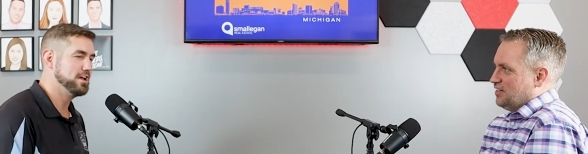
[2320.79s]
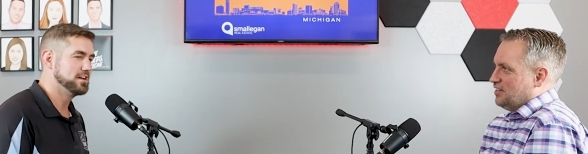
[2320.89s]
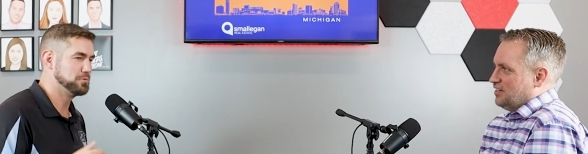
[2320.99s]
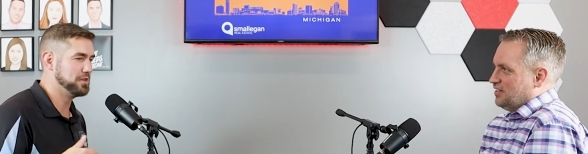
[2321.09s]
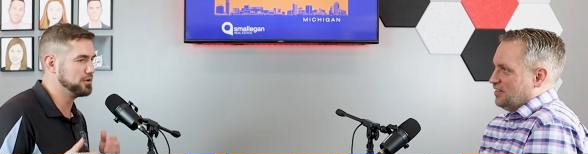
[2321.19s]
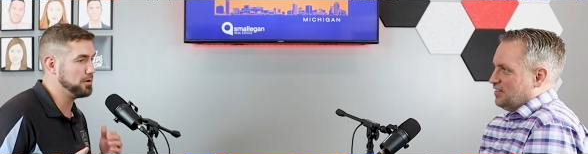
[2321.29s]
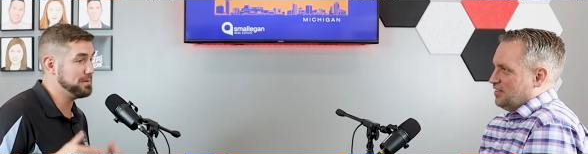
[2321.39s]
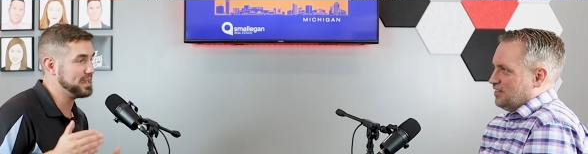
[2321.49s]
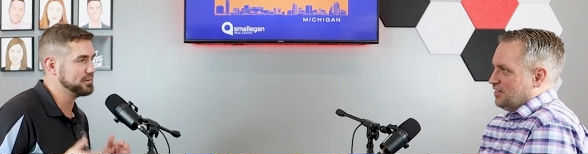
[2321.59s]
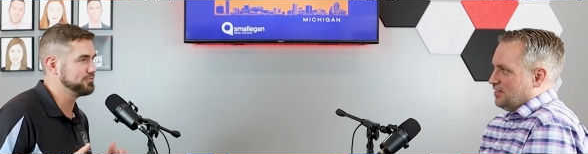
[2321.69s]
Speaker 1: So we have to go
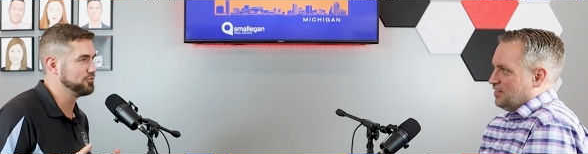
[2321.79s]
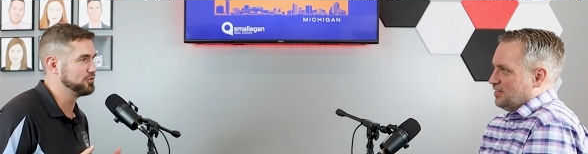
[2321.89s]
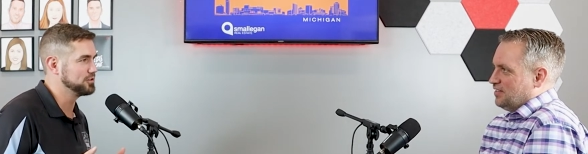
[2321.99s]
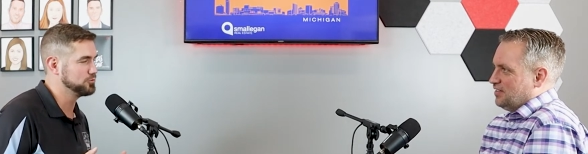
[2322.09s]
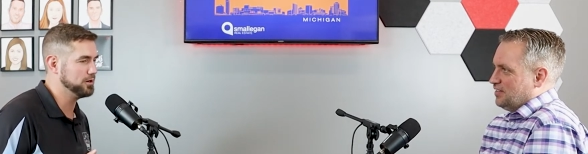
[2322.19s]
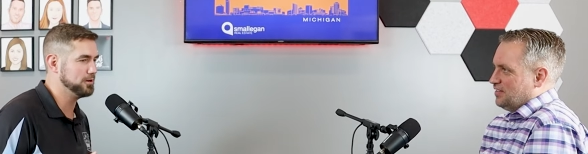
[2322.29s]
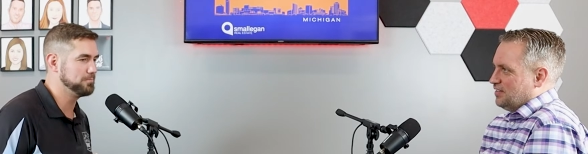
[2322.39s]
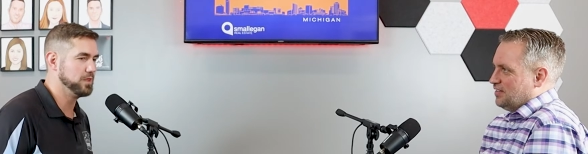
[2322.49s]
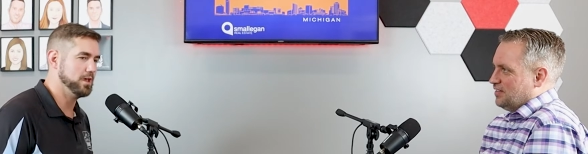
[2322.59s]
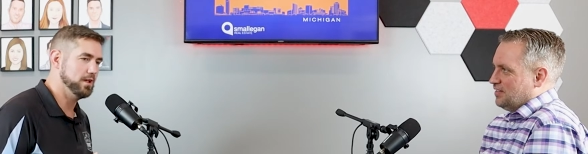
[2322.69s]
back and forth where,
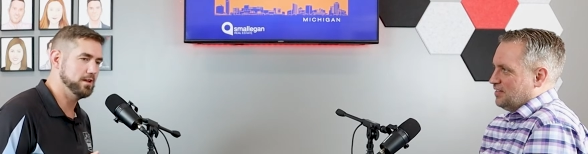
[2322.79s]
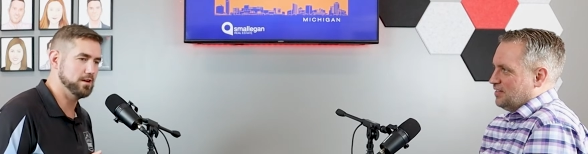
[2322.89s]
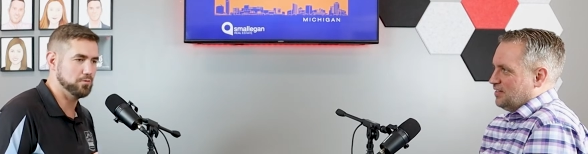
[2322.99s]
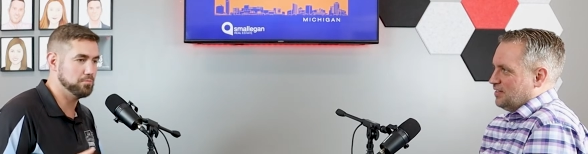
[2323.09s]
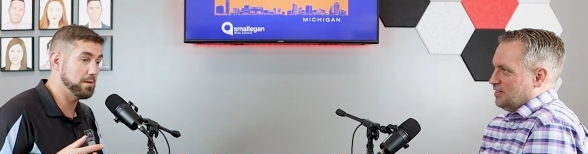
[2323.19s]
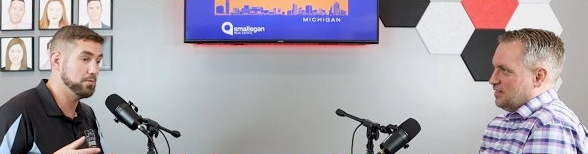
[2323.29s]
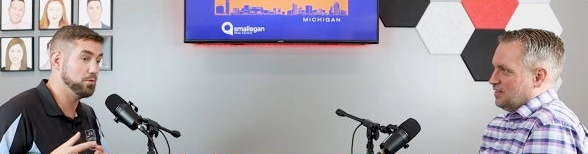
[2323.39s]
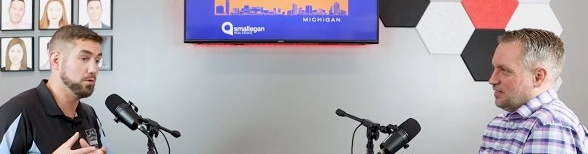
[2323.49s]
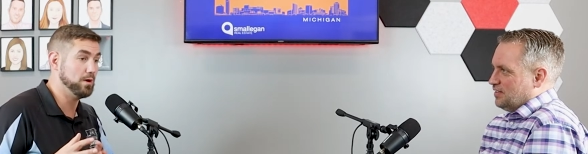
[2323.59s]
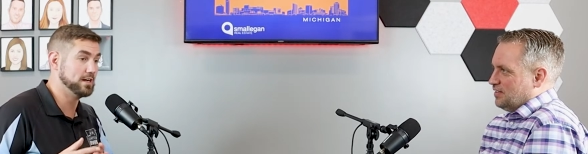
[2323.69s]
you know, maybe
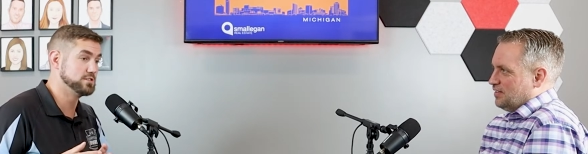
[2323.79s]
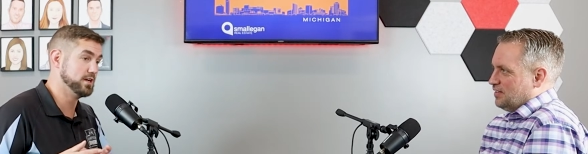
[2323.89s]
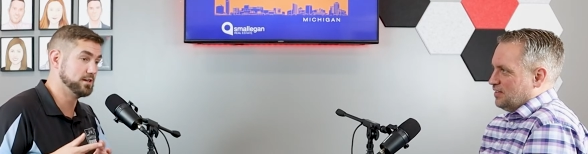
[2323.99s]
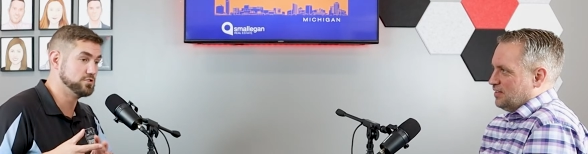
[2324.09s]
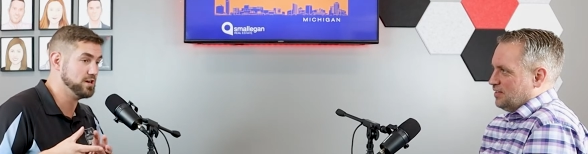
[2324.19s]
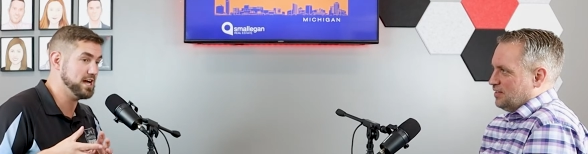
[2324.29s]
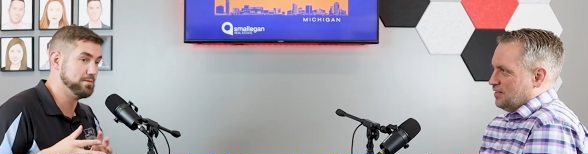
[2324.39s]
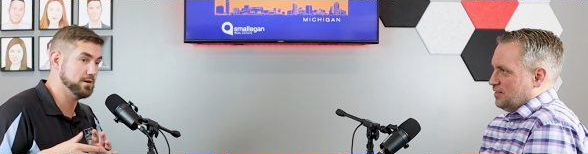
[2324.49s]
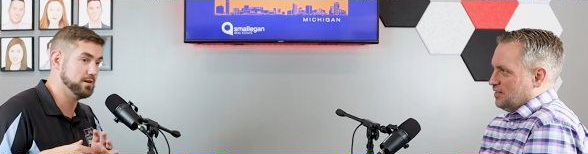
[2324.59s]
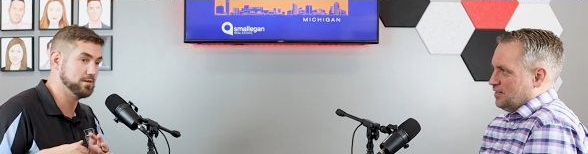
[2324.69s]
we'll watch like a
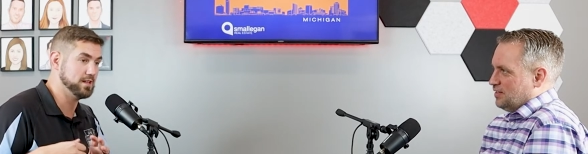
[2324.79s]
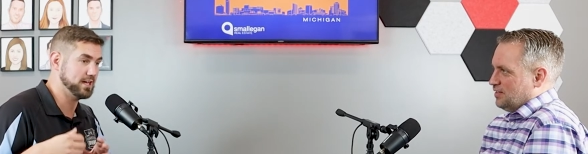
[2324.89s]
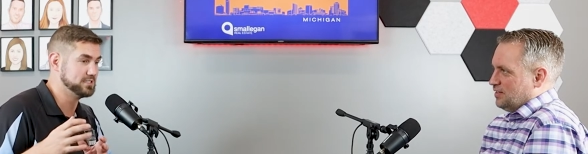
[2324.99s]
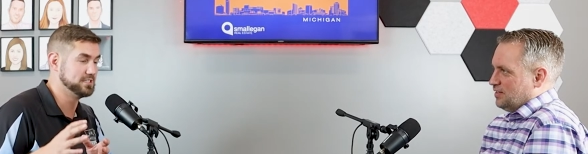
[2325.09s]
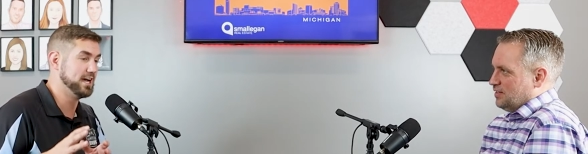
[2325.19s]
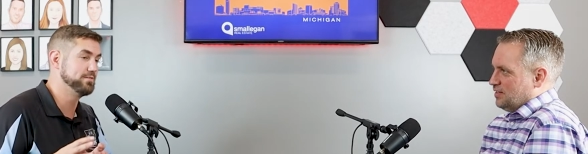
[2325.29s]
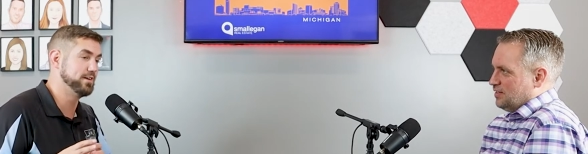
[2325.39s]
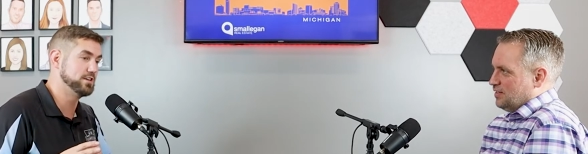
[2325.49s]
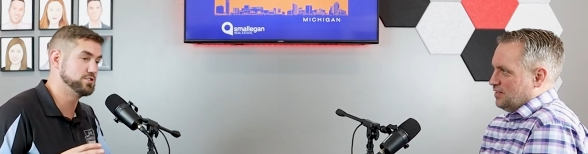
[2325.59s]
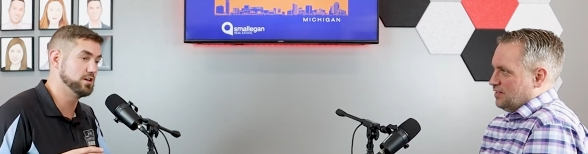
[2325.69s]
drama or like a
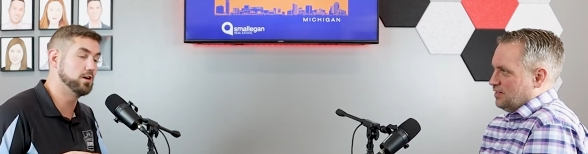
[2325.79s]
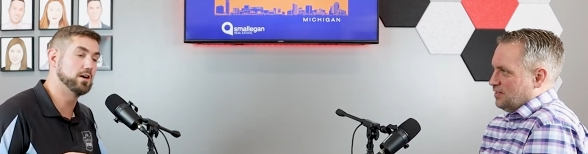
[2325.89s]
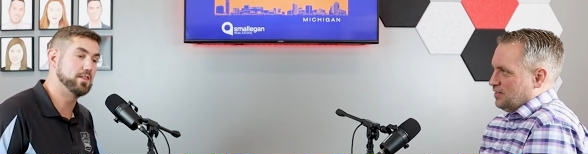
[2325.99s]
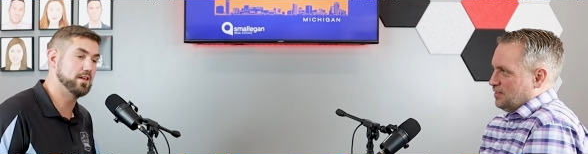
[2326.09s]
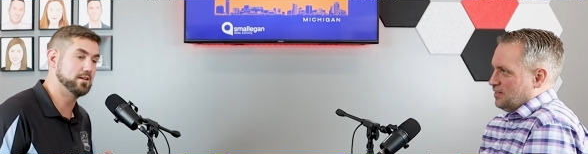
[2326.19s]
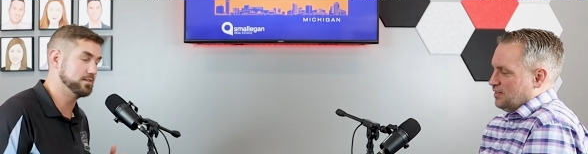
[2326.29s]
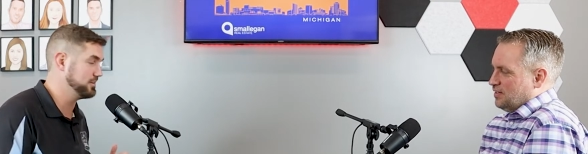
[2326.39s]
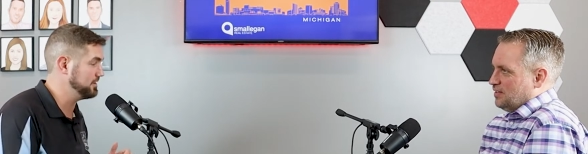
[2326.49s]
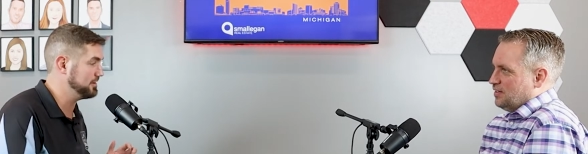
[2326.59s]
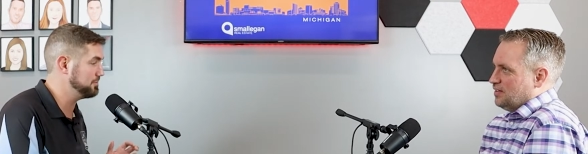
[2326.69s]
sci-fi show. And then,
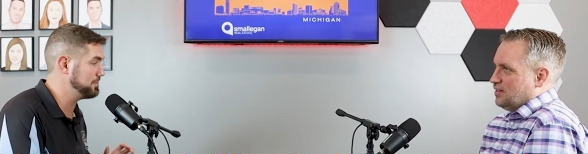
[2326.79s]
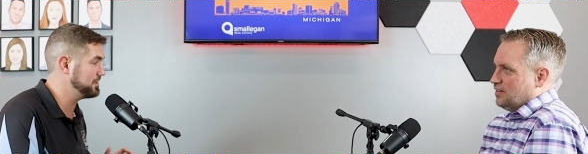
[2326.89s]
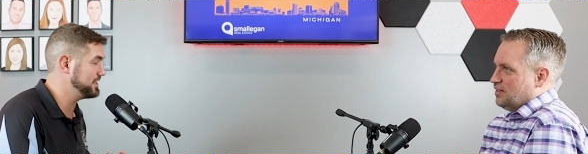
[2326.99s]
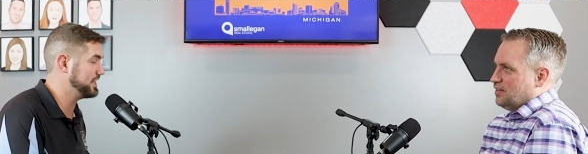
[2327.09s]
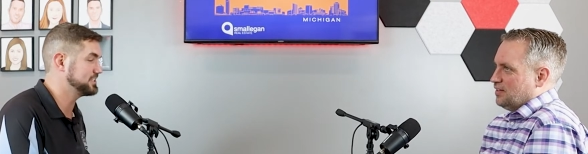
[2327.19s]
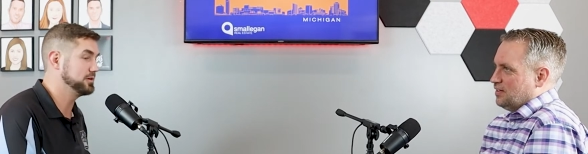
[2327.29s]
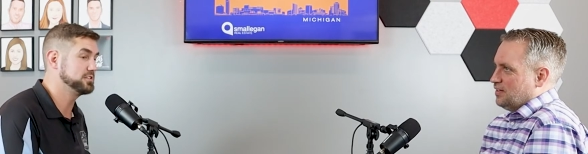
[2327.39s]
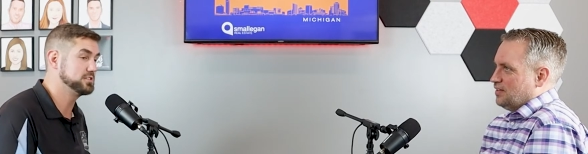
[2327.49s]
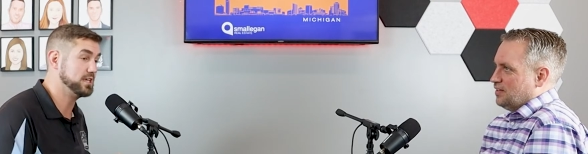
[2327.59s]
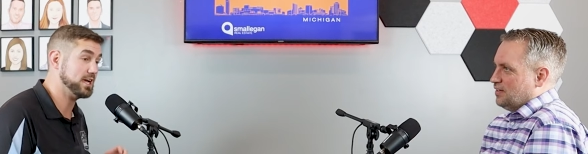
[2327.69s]
you know, maybe the next week
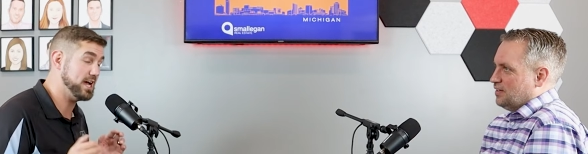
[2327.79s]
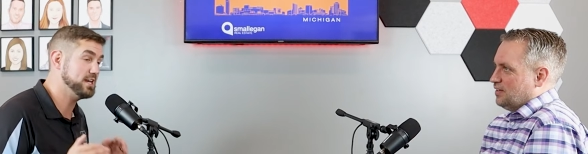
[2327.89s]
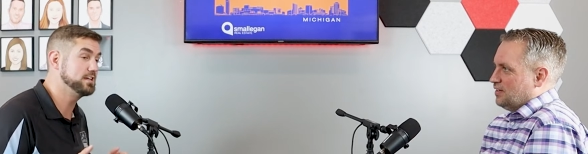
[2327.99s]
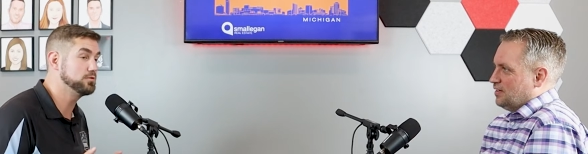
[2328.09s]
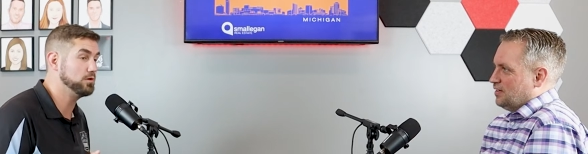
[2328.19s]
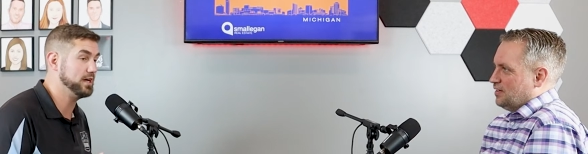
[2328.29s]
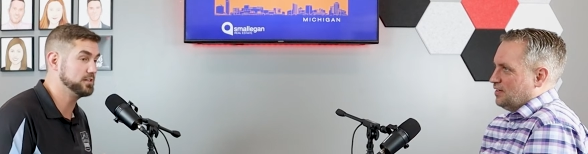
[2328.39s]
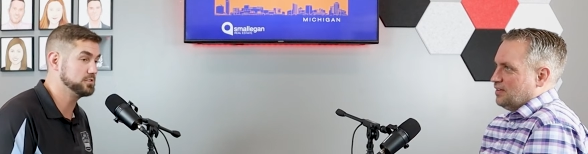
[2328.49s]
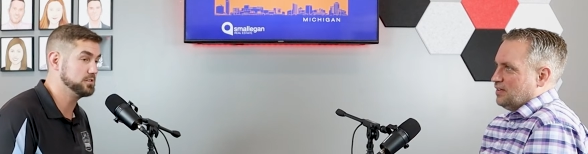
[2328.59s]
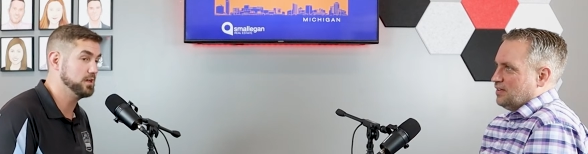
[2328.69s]
she's like, I need to
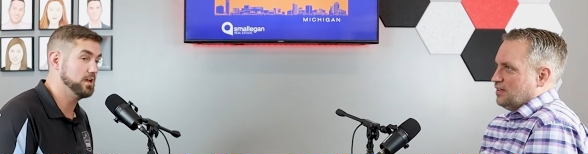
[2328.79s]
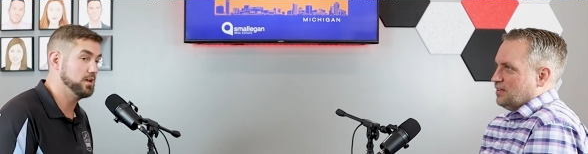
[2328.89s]
watch